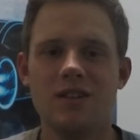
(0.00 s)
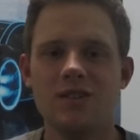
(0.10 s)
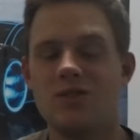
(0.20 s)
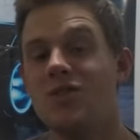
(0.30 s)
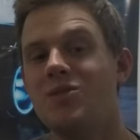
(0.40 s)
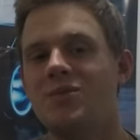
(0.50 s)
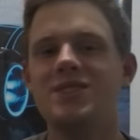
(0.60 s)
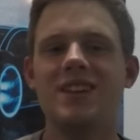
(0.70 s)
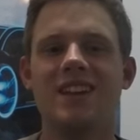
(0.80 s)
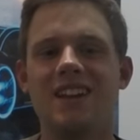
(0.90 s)
So you could be
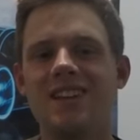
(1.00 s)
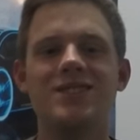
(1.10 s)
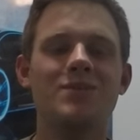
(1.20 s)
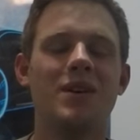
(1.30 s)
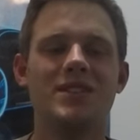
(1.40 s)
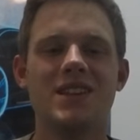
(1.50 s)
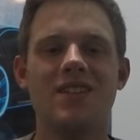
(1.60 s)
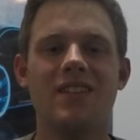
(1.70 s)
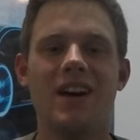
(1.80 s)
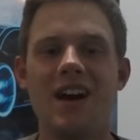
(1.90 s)
sitting at 82 miles an
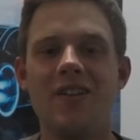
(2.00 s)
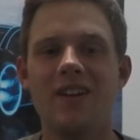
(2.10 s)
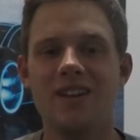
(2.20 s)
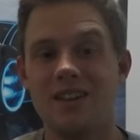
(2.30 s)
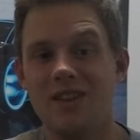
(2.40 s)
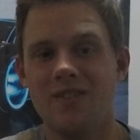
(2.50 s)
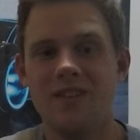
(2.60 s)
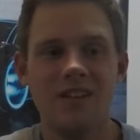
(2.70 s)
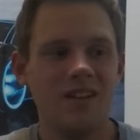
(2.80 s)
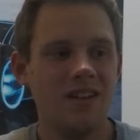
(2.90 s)
hour on the highway, you know,
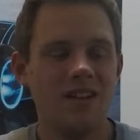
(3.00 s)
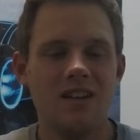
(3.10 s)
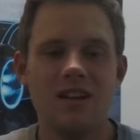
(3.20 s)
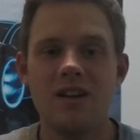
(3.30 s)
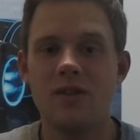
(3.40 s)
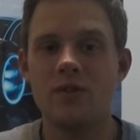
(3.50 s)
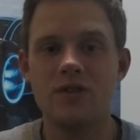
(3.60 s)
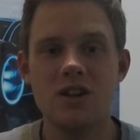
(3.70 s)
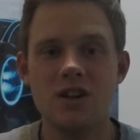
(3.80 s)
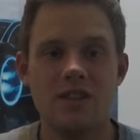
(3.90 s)
here in
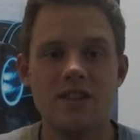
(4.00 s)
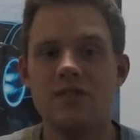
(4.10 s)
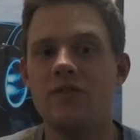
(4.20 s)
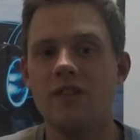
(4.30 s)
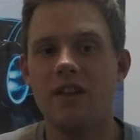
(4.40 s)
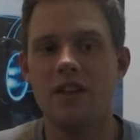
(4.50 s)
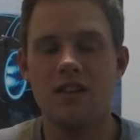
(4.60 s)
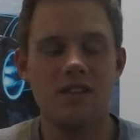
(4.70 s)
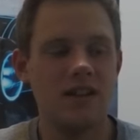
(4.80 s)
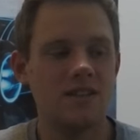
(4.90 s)
Virginia, that's
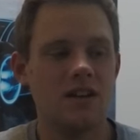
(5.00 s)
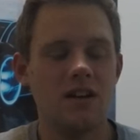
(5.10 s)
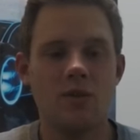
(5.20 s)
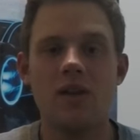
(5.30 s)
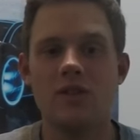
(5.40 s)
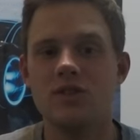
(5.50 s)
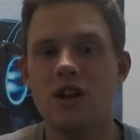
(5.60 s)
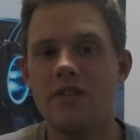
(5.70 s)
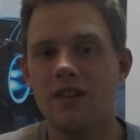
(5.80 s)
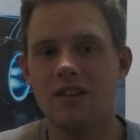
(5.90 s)
reckless
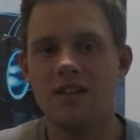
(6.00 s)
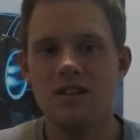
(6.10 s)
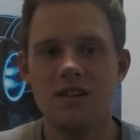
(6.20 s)
driving.